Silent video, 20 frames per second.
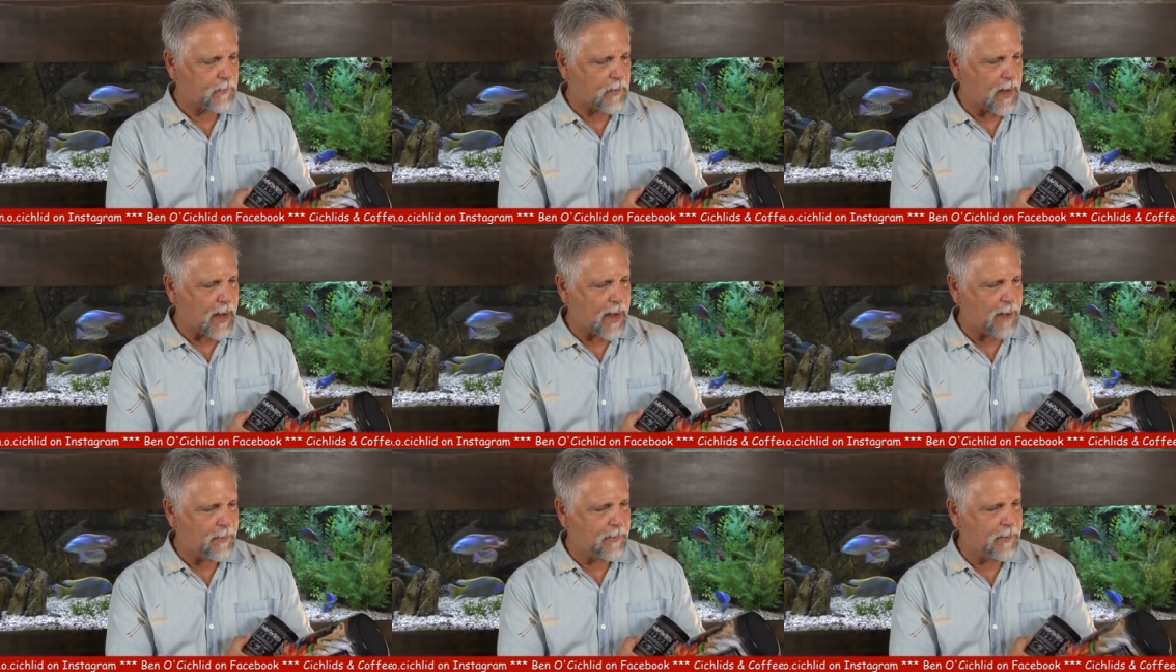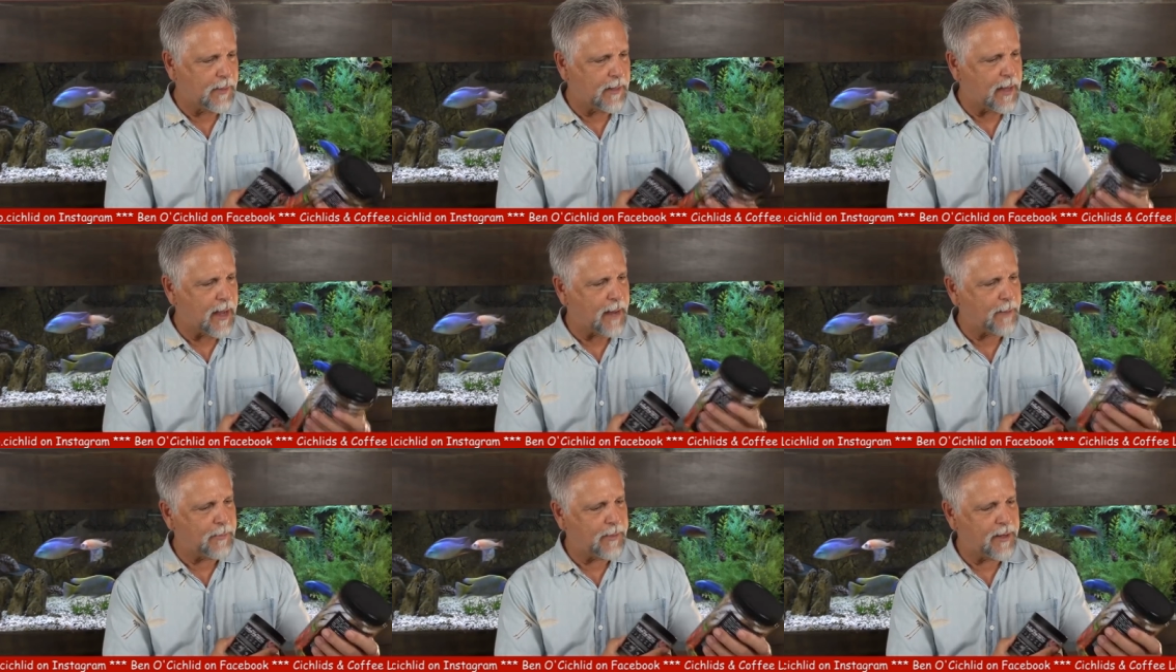I,
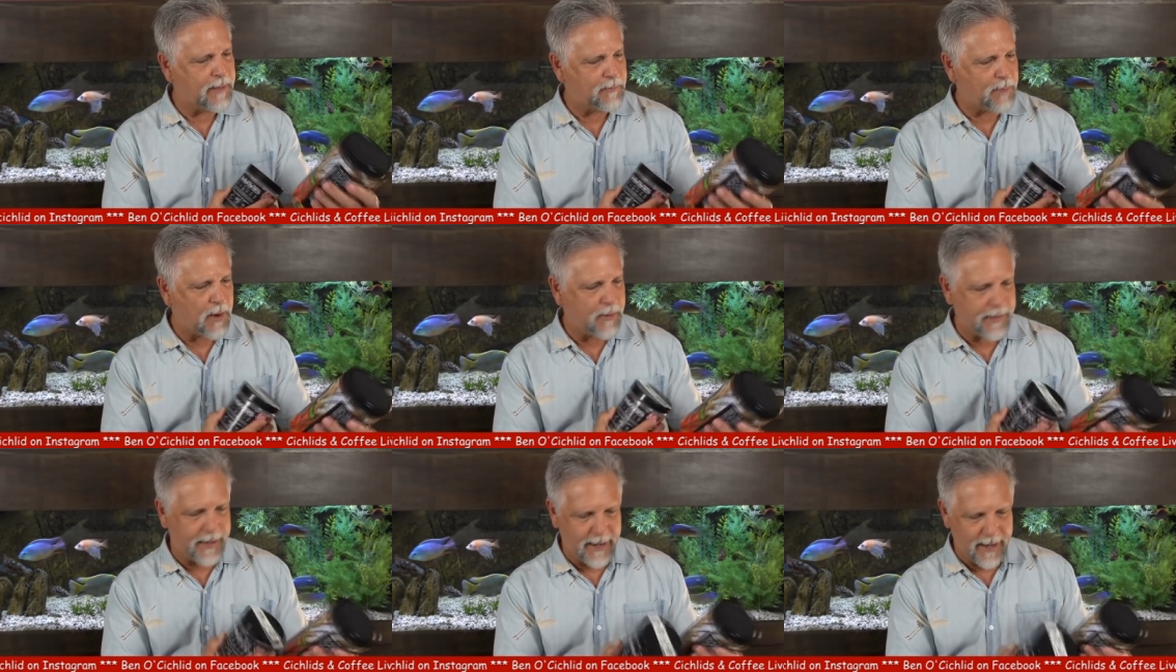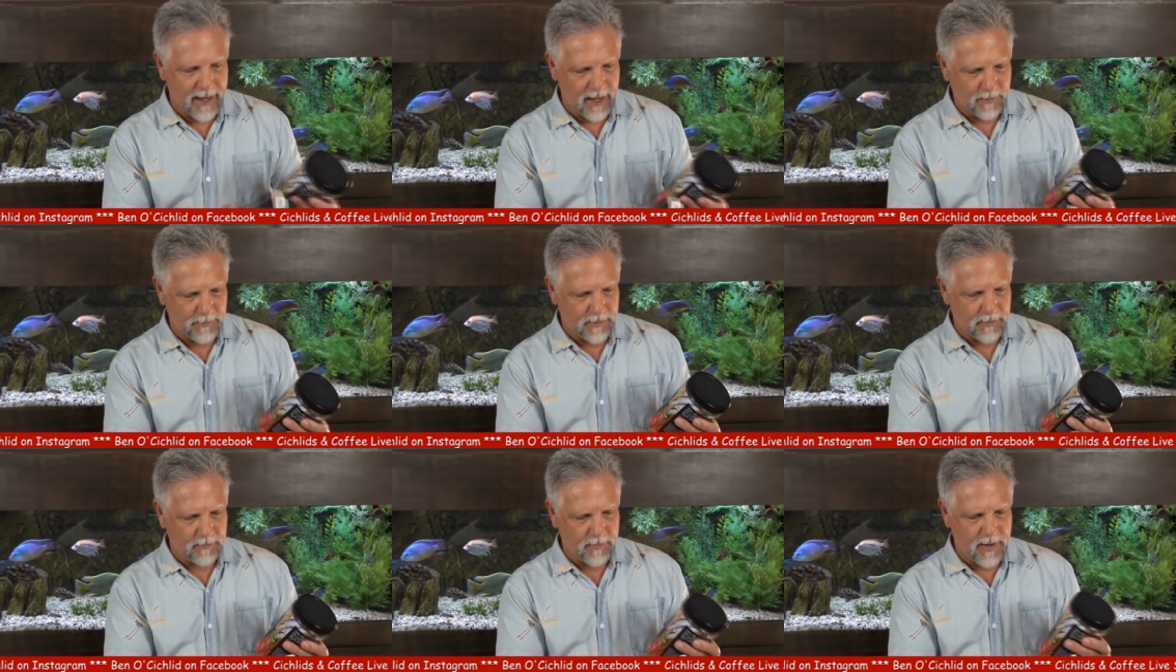I believe probably they
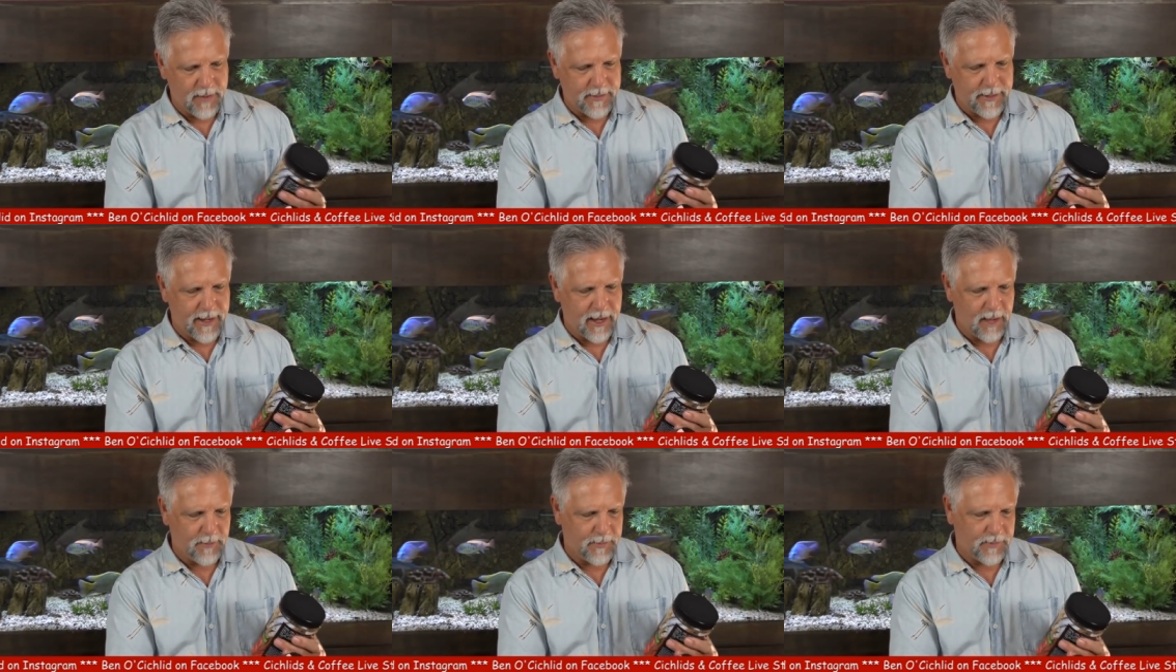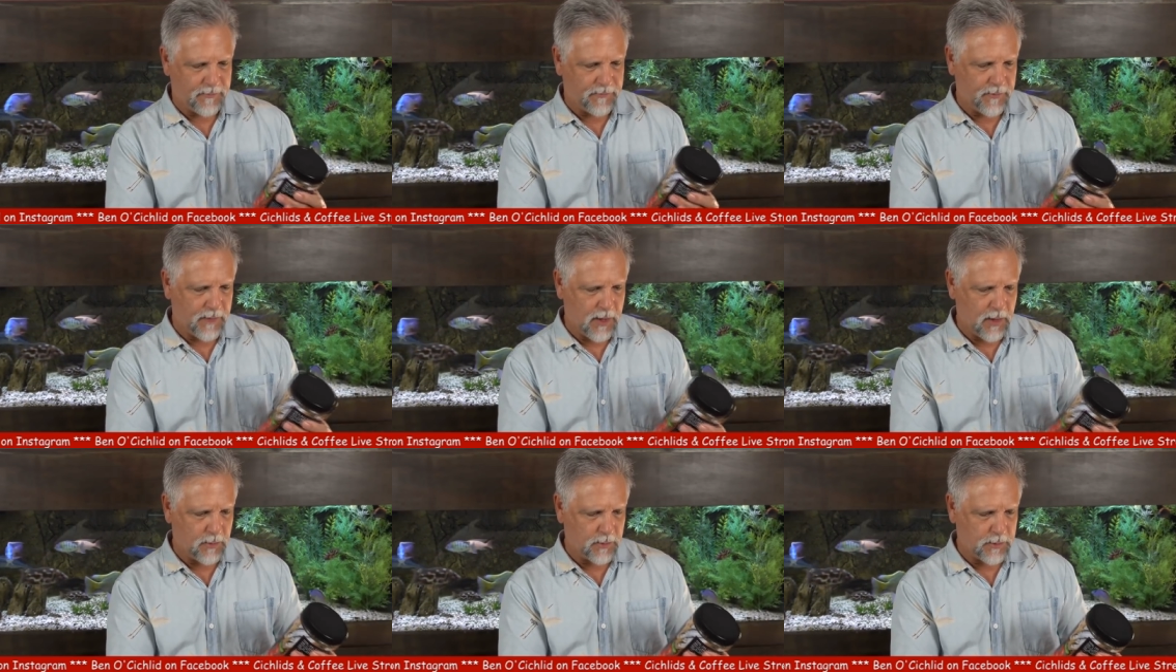help it. Maybe they help it
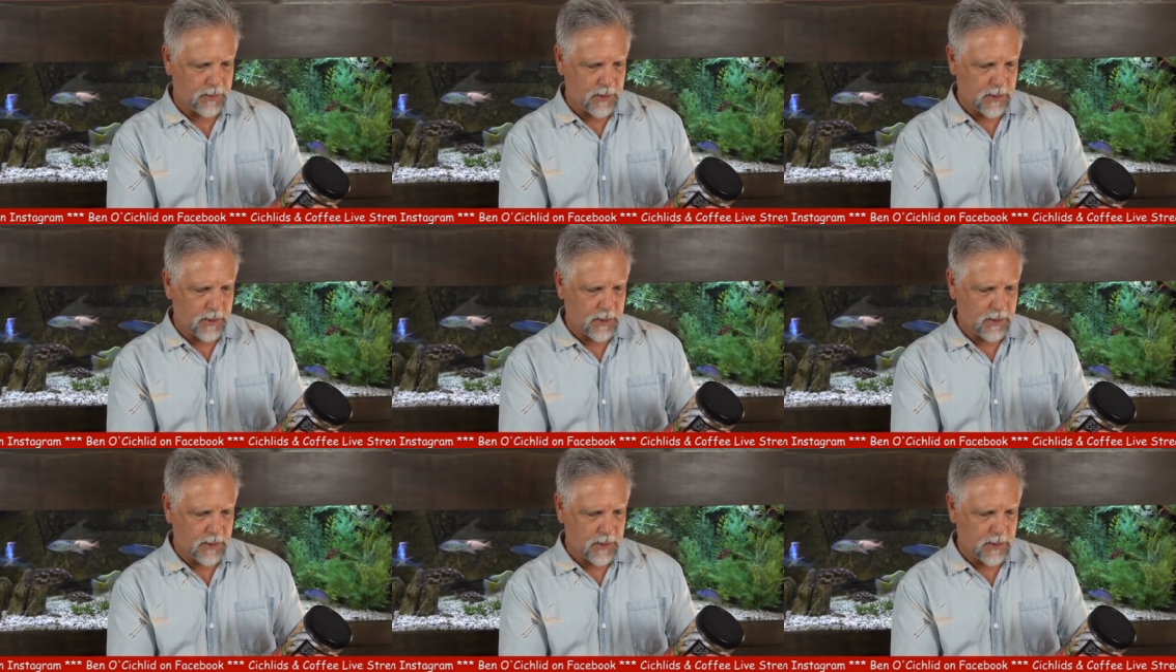float.